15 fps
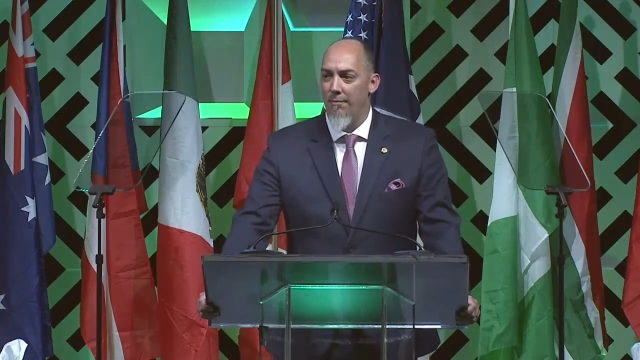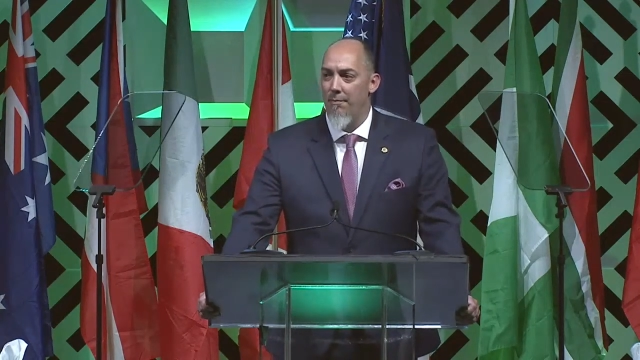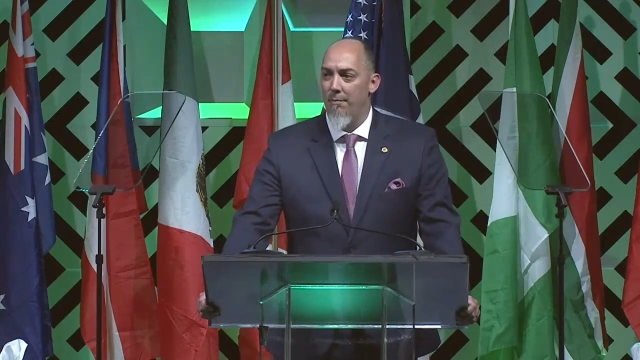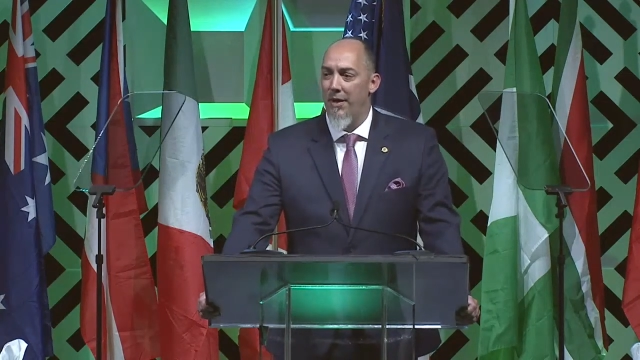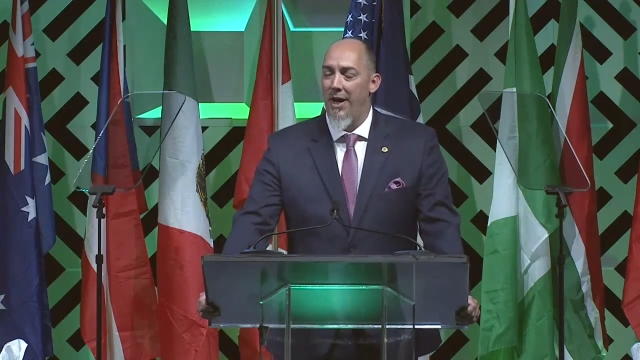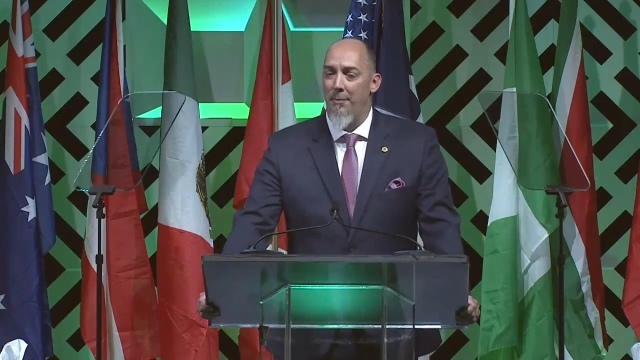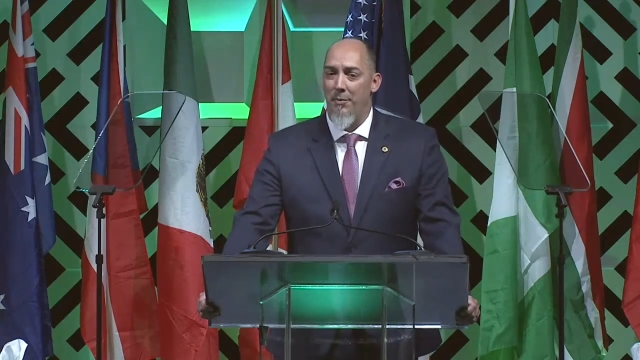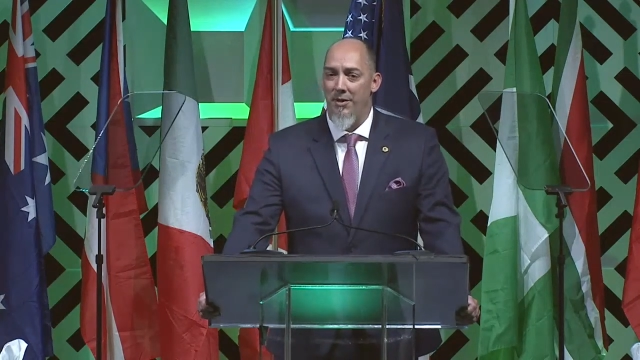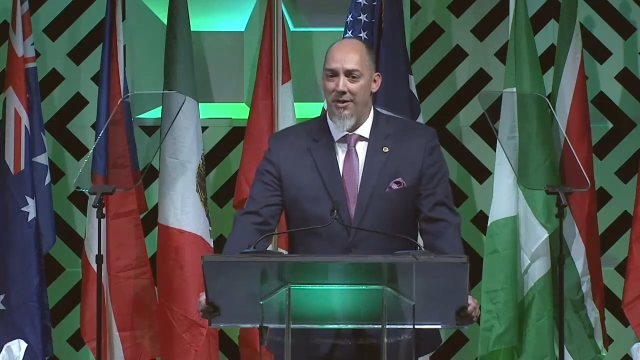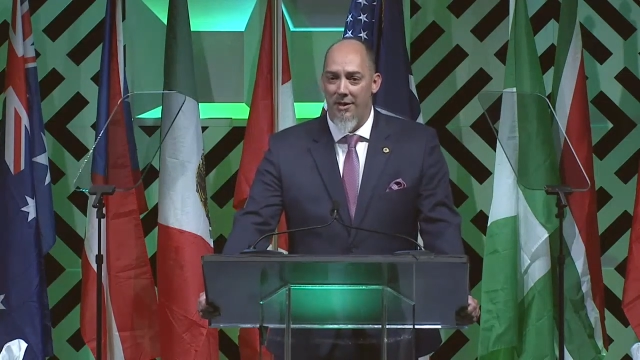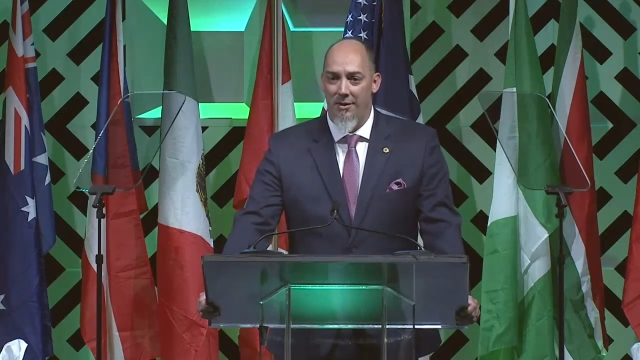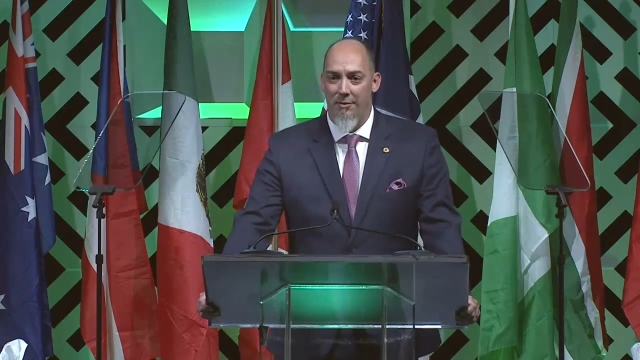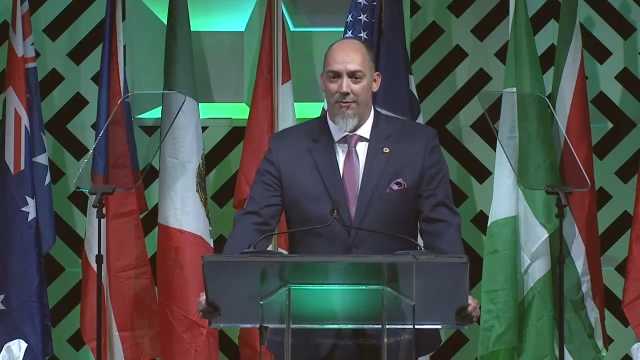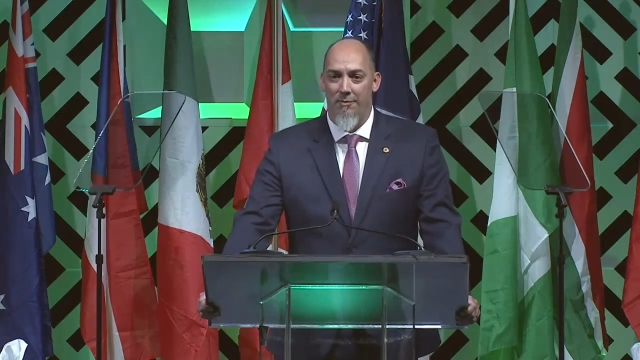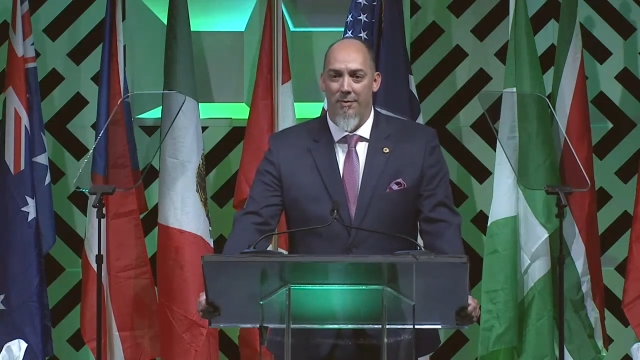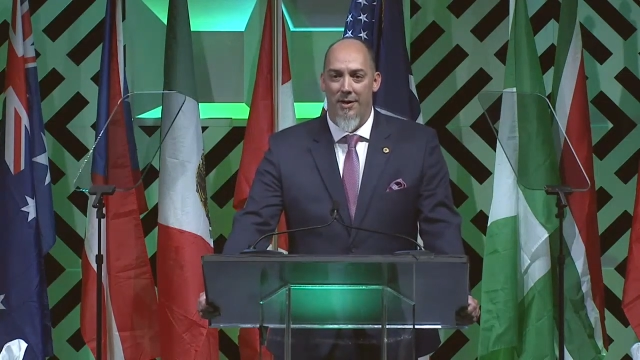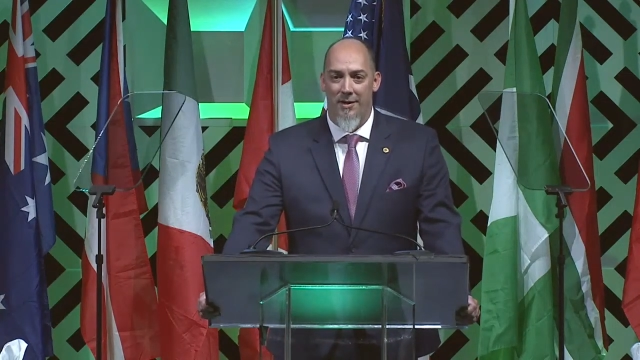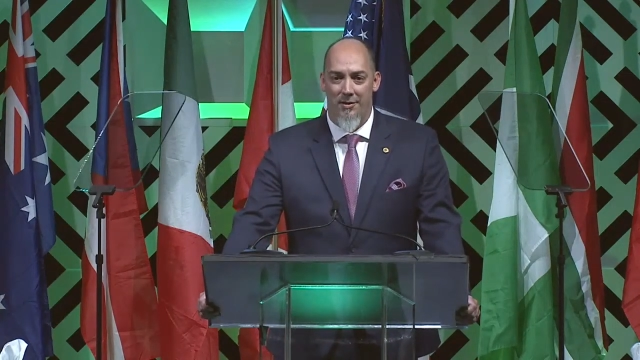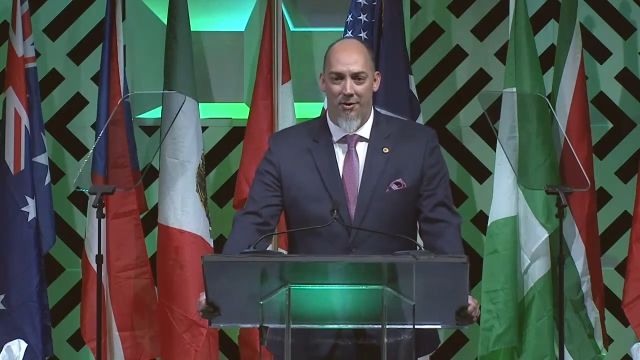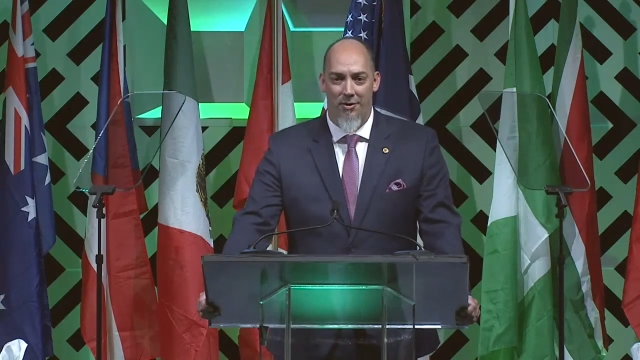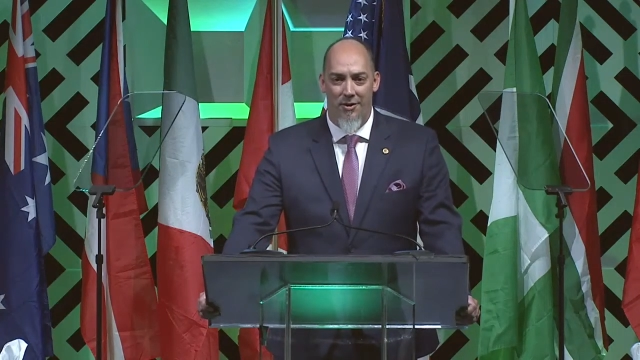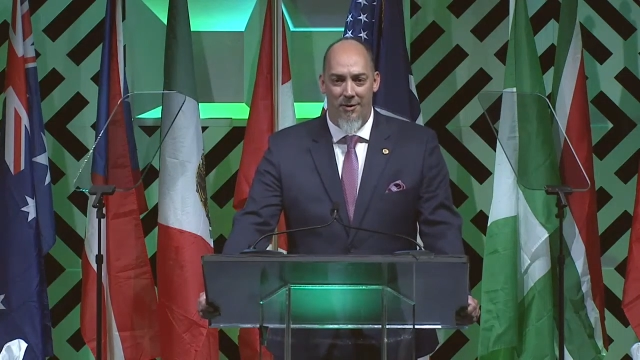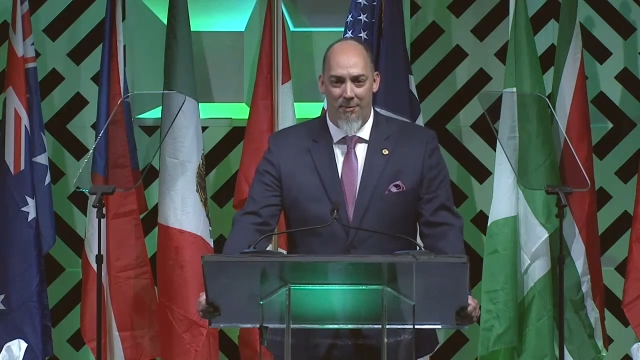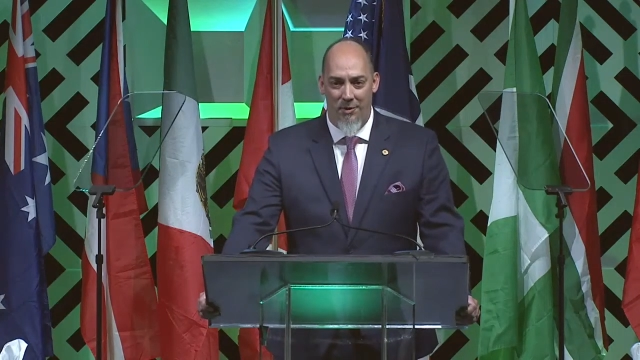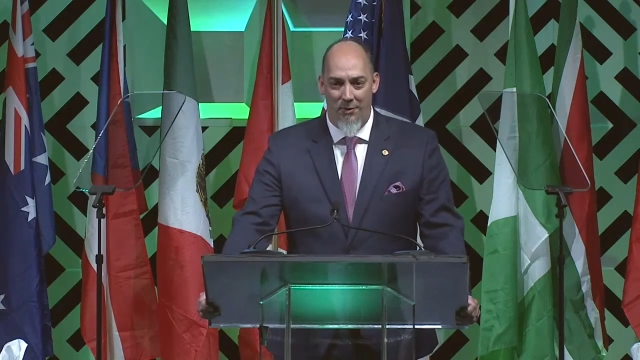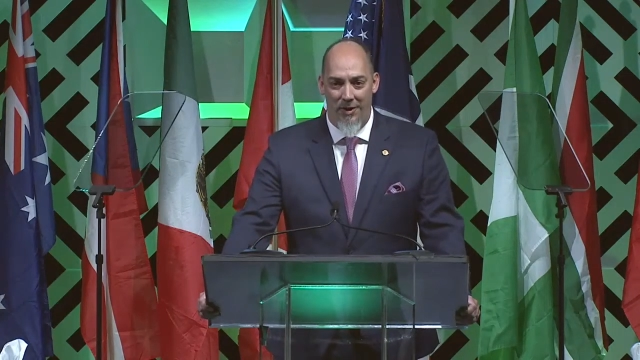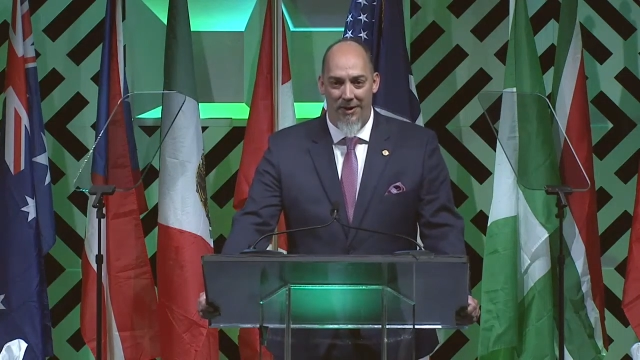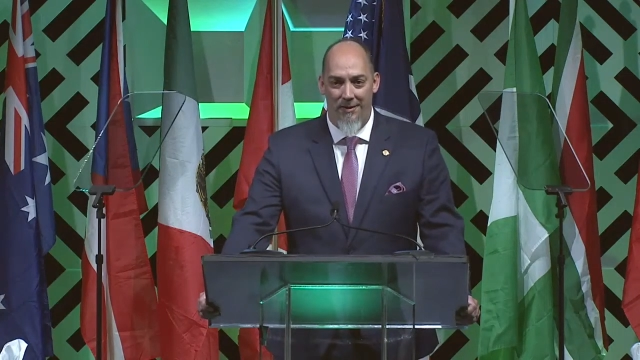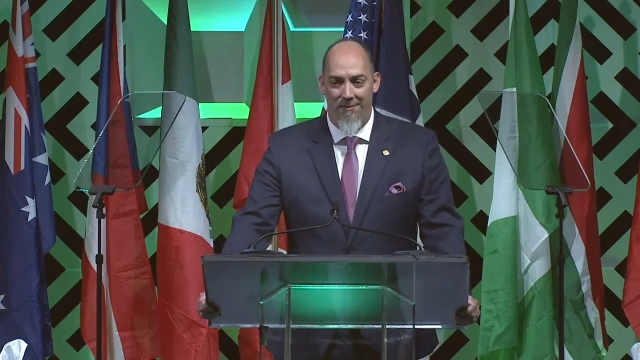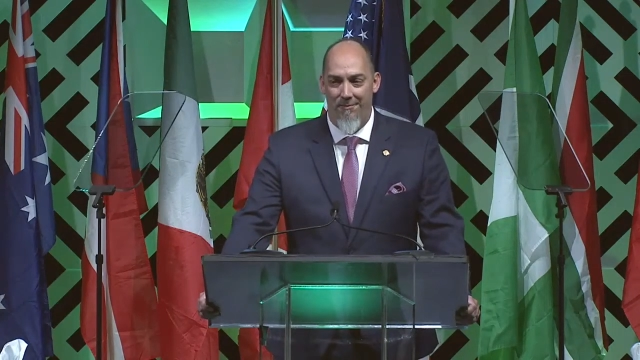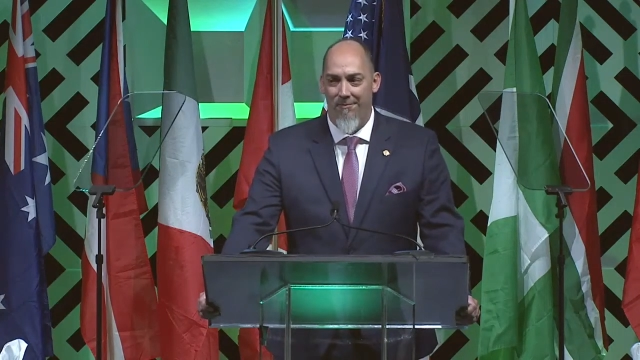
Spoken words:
Pat Petito, SRWA.